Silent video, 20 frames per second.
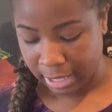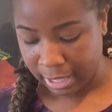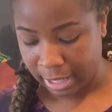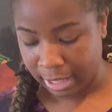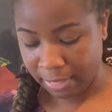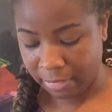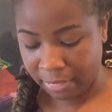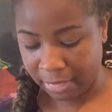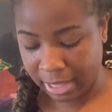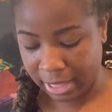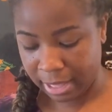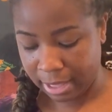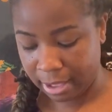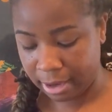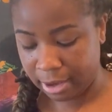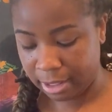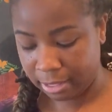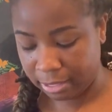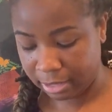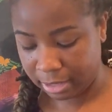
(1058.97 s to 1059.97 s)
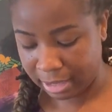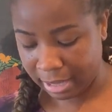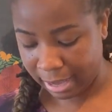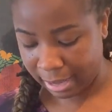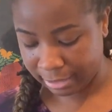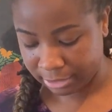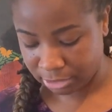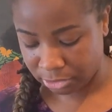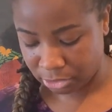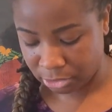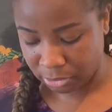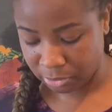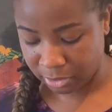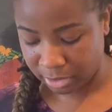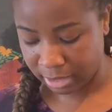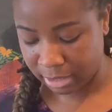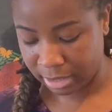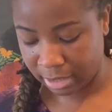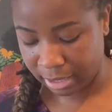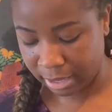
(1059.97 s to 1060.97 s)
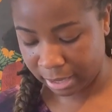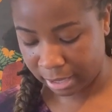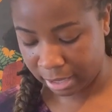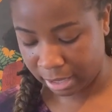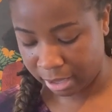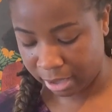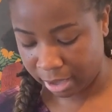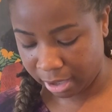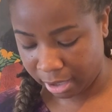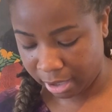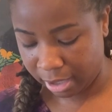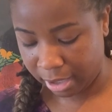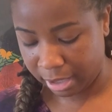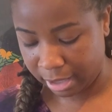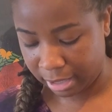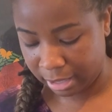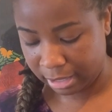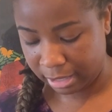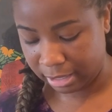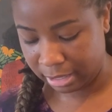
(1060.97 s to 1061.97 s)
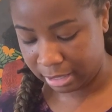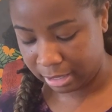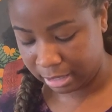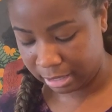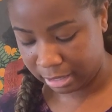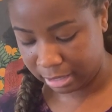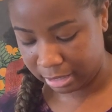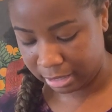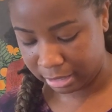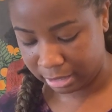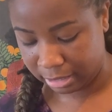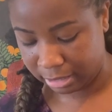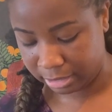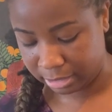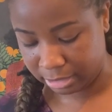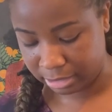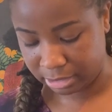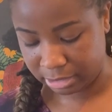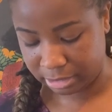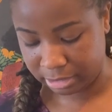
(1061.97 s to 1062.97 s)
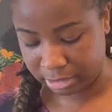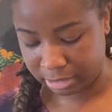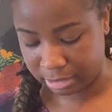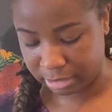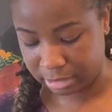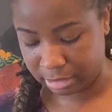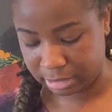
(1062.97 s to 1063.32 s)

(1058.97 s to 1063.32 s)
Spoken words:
And then the last one that I got is